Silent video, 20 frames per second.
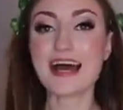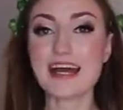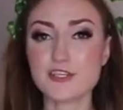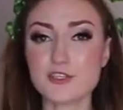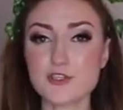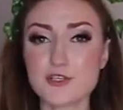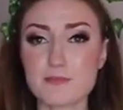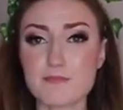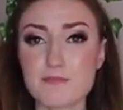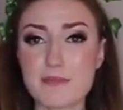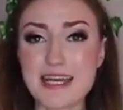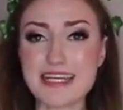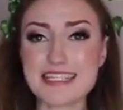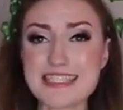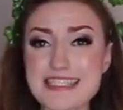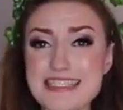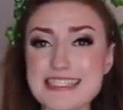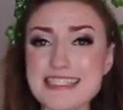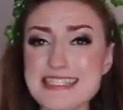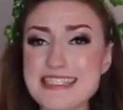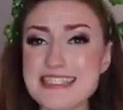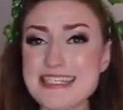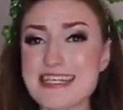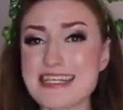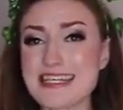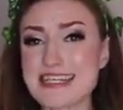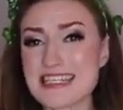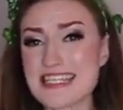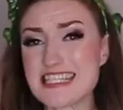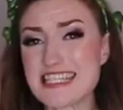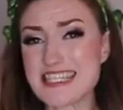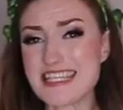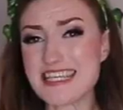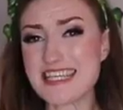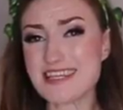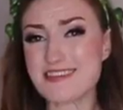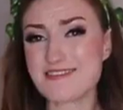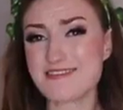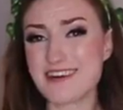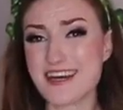And you can basically
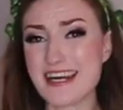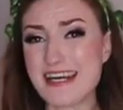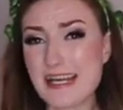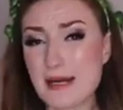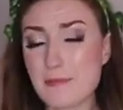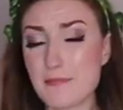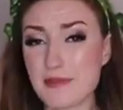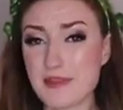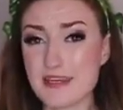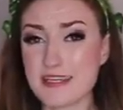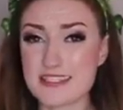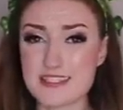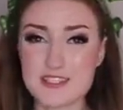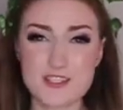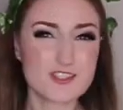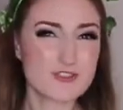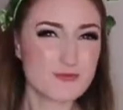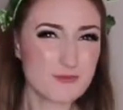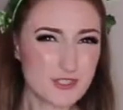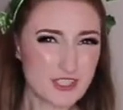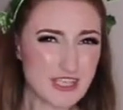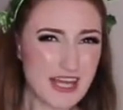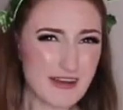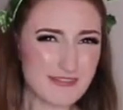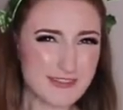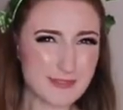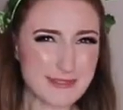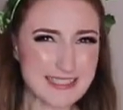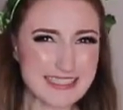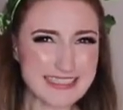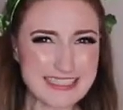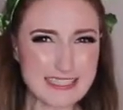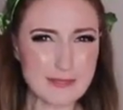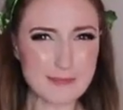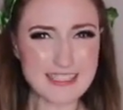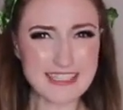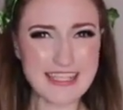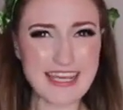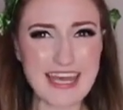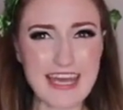see right up there, so you would have to be a
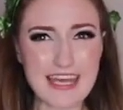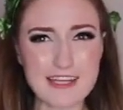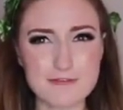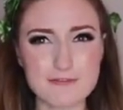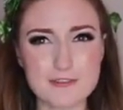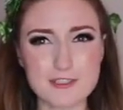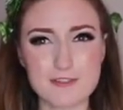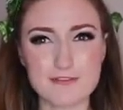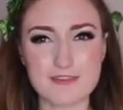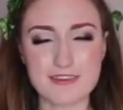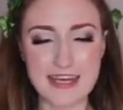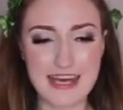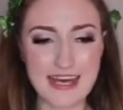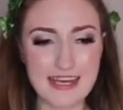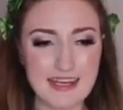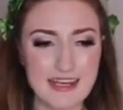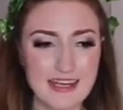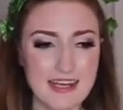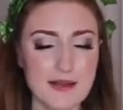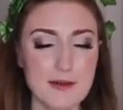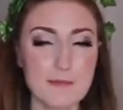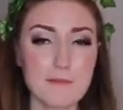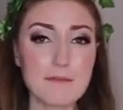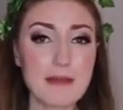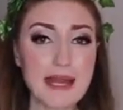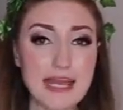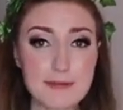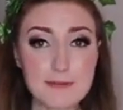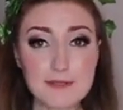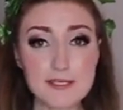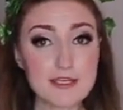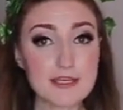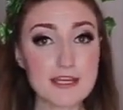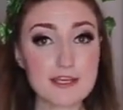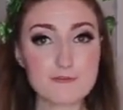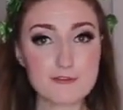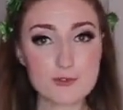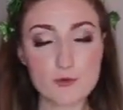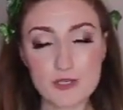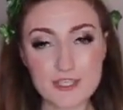little bit careful of that.
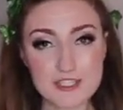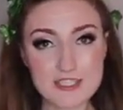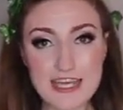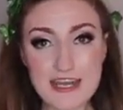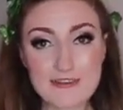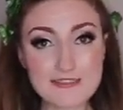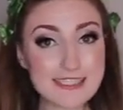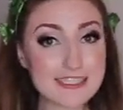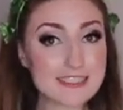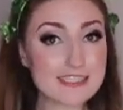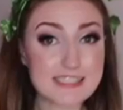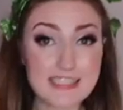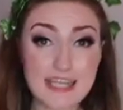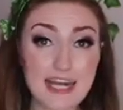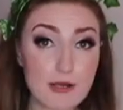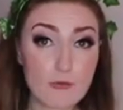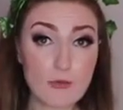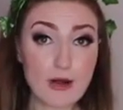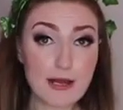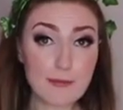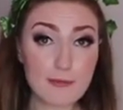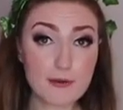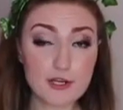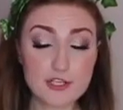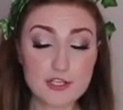Maybe if you wanted to have a little DIY